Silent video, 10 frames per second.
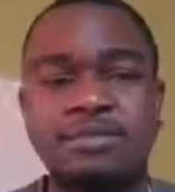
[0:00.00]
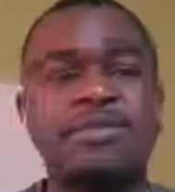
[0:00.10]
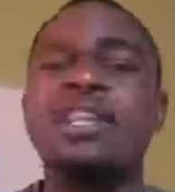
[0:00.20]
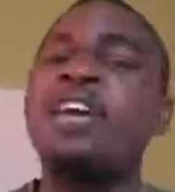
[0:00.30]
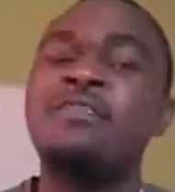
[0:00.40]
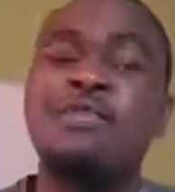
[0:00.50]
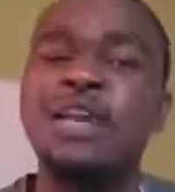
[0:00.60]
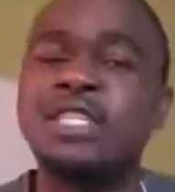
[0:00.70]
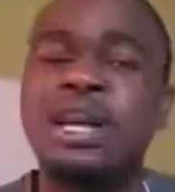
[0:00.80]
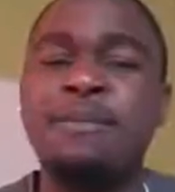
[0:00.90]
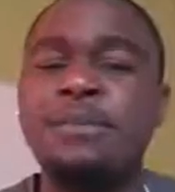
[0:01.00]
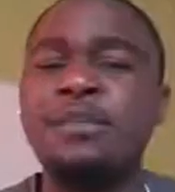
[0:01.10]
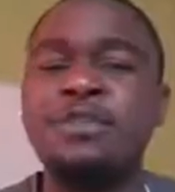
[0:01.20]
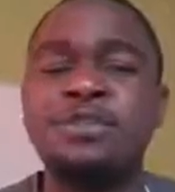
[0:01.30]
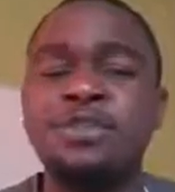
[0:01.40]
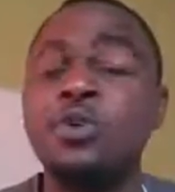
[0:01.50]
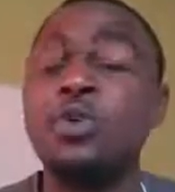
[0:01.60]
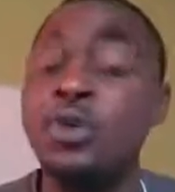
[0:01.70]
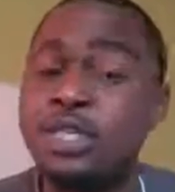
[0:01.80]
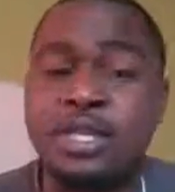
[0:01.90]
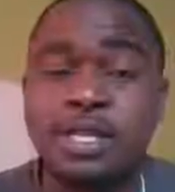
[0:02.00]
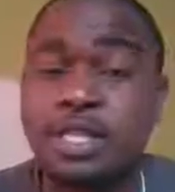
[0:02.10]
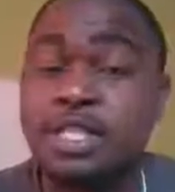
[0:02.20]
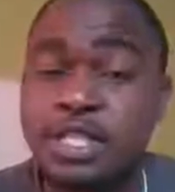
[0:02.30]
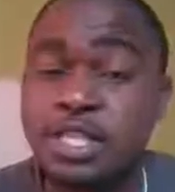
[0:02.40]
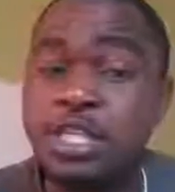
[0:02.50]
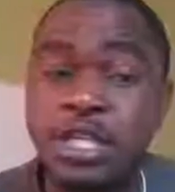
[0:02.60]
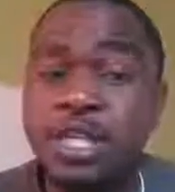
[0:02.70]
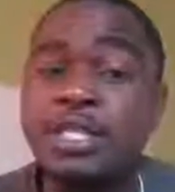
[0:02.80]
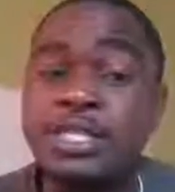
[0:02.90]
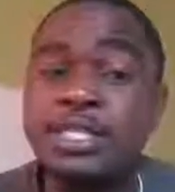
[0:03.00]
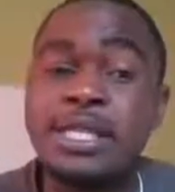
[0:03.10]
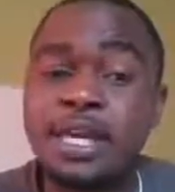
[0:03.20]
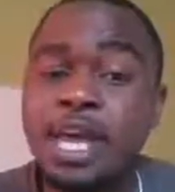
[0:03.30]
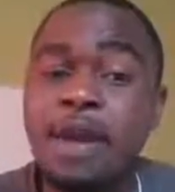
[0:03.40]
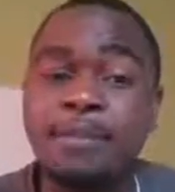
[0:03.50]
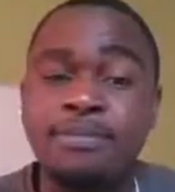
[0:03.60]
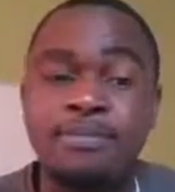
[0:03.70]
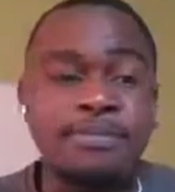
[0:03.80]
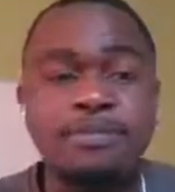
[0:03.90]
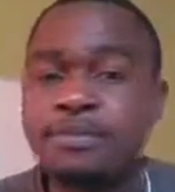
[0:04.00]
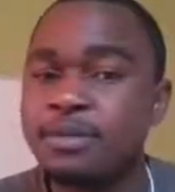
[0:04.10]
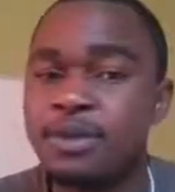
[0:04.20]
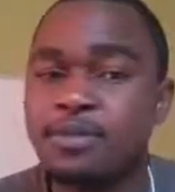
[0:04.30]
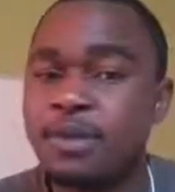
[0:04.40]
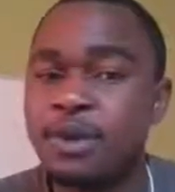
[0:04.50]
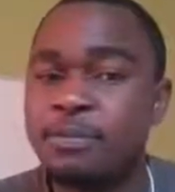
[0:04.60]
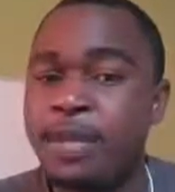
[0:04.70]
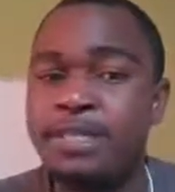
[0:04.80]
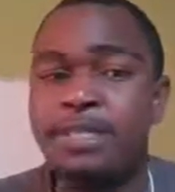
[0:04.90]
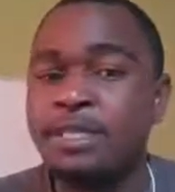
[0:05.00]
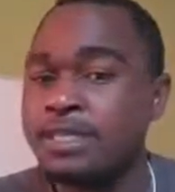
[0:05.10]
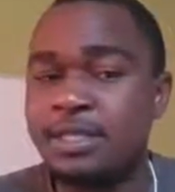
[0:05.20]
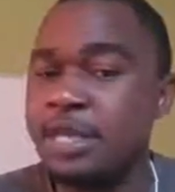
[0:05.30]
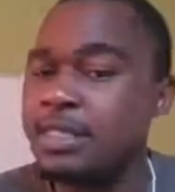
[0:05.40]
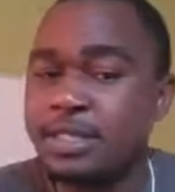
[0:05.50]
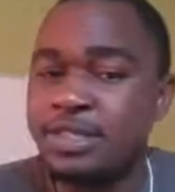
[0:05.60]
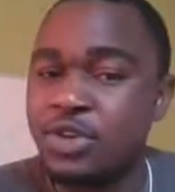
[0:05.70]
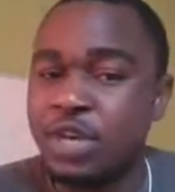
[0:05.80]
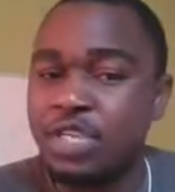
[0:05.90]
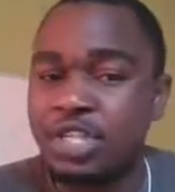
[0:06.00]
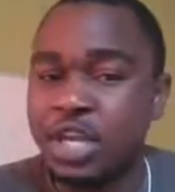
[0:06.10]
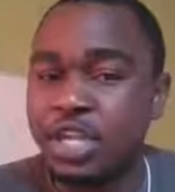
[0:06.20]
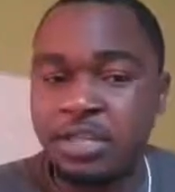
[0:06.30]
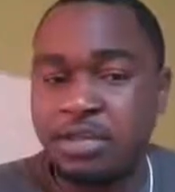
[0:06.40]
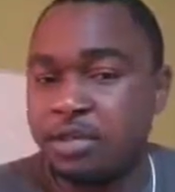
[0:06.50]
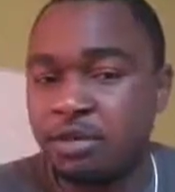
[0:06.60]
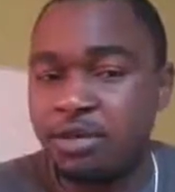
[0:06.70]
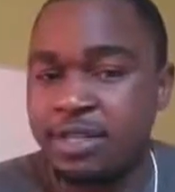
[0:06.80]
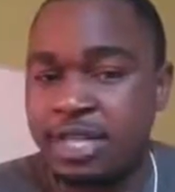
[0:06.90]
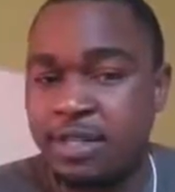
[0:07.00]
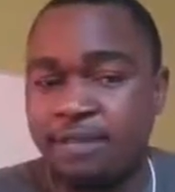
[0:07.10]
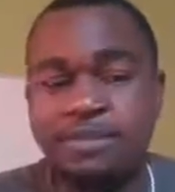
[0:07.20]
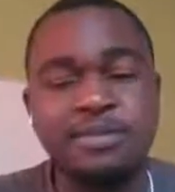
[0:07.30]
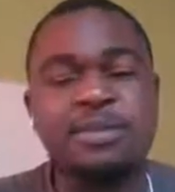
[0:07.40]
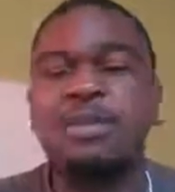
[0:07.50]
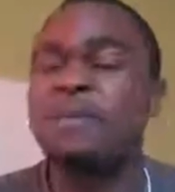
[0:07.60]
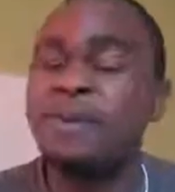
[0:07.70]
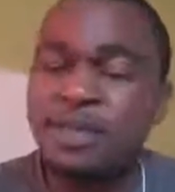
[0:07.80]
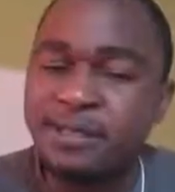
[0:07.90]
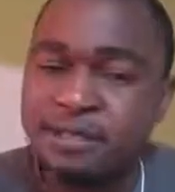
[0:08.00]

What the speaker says: Like for example, you notice that the DEM for a place, it doesn't really change over time, but maybe the